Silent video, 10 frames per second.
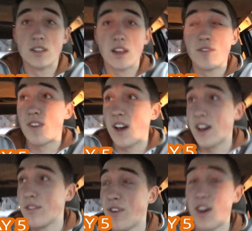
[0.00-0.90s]
Day
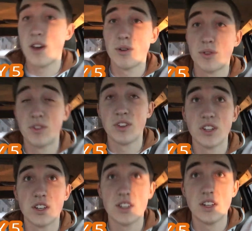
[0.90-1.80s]
5, was
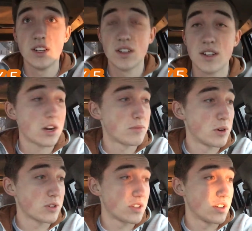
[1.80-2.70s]
feeling good. Car
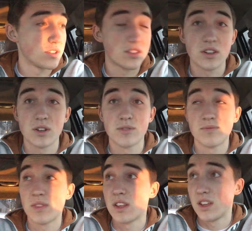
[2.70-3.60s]
broke down, so
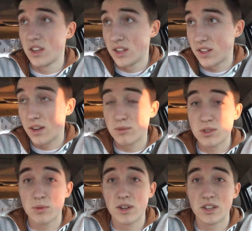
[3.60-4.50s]
now I'm
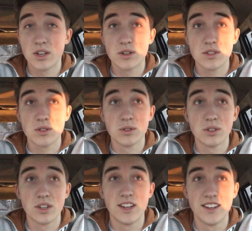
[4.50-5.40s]
just waiting to go to school.